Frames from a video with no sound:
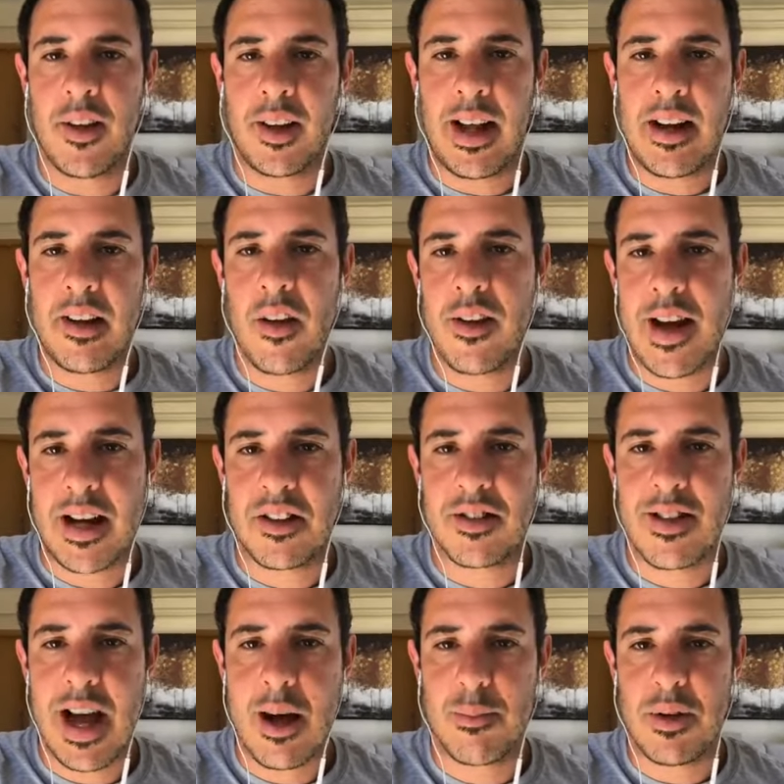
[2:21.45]
getting to the next
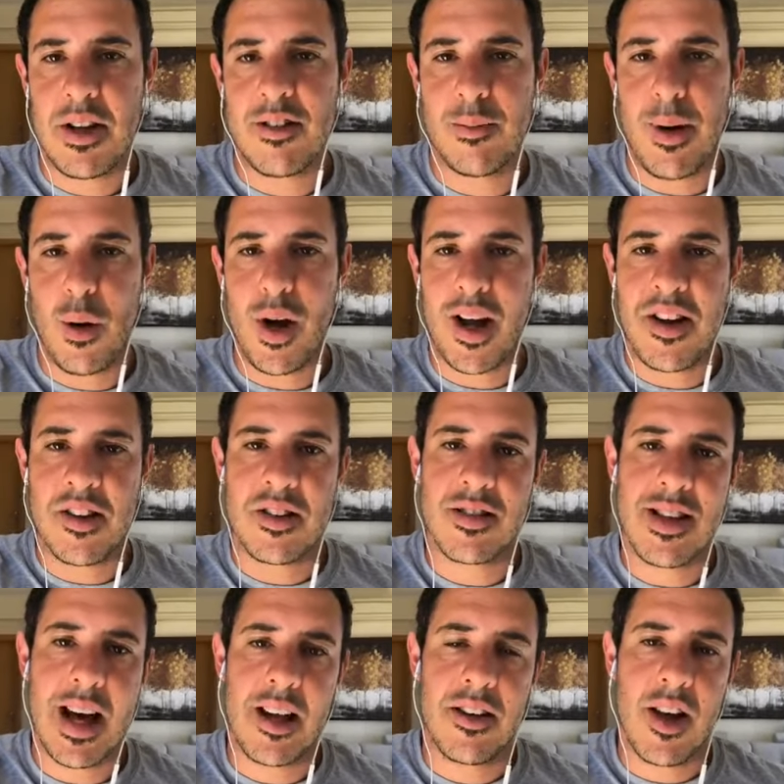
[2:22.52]
step is about
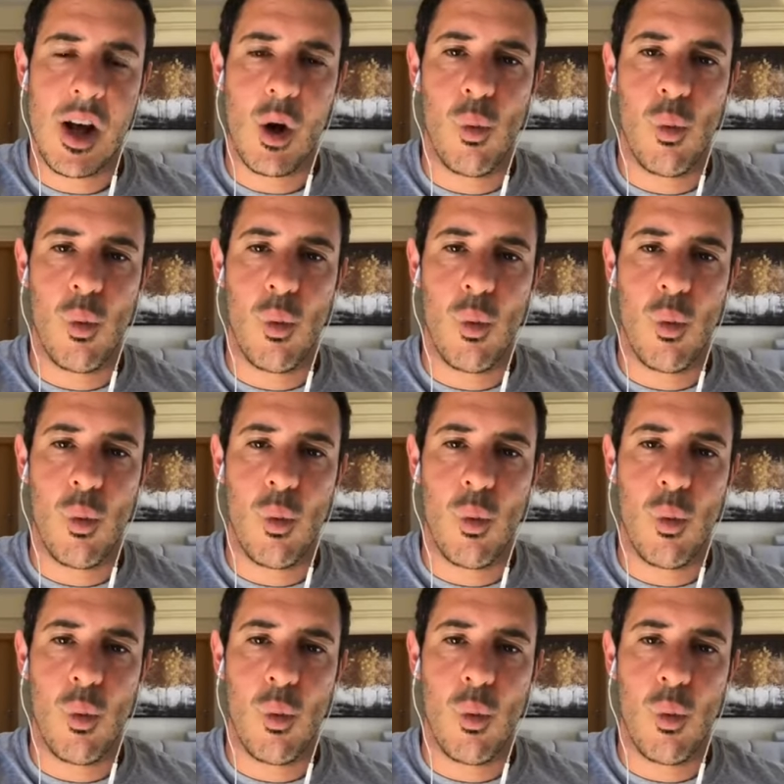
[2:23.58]
understanding